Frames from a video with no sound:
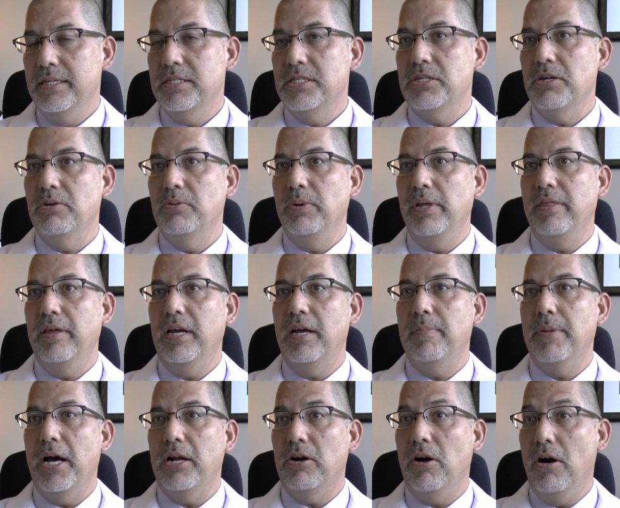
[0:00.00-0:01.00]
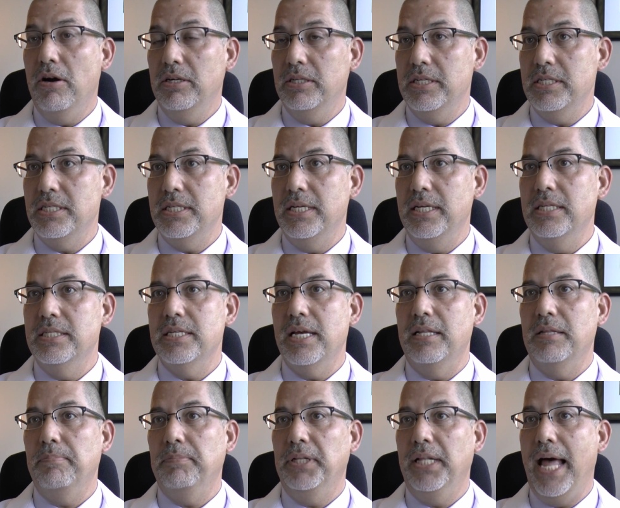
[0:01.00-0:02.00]
So we think about heart disease
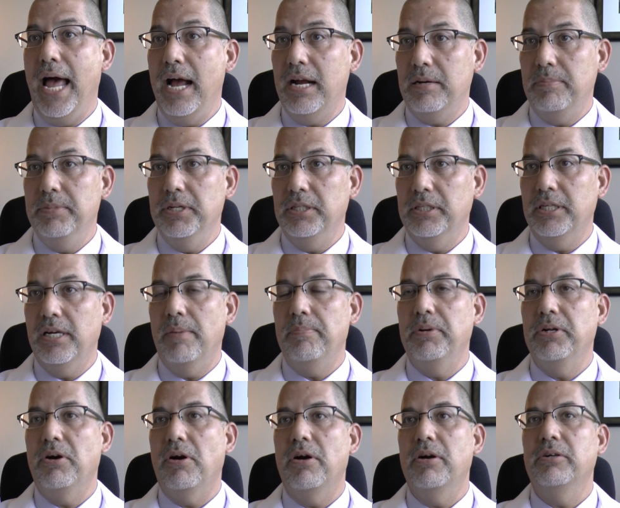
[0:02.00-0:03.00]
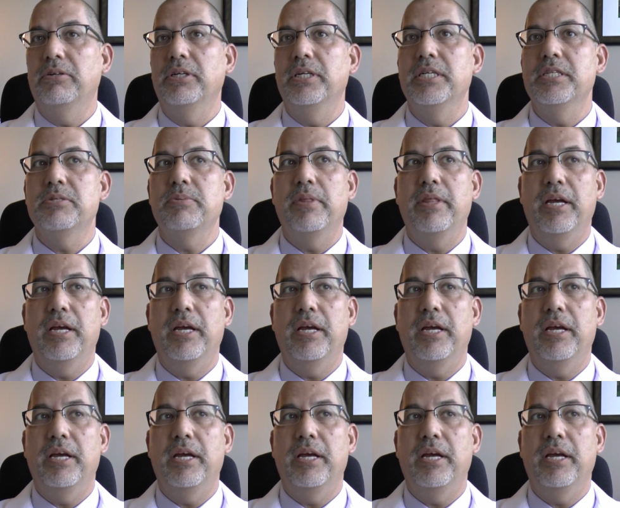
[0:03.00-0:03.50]
and plaque building up in arteries.